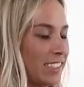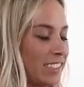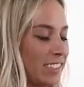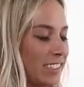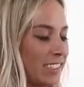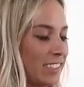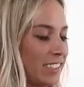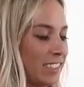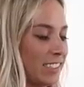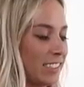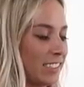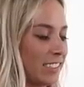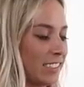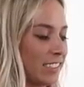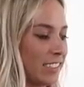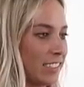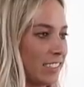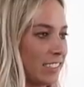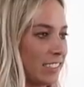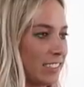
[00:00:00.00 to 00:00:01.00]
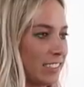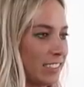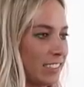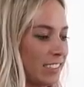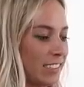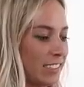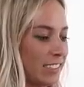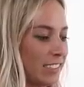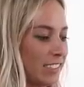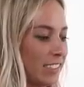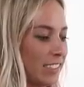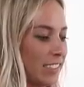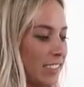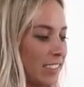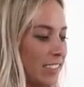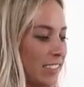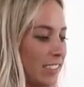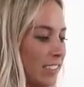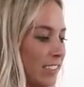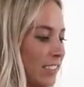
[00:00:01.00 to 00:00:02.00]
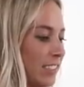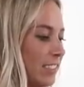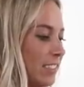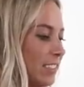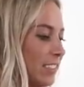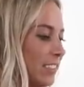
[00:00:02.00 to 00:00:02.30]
The person shown says nothing.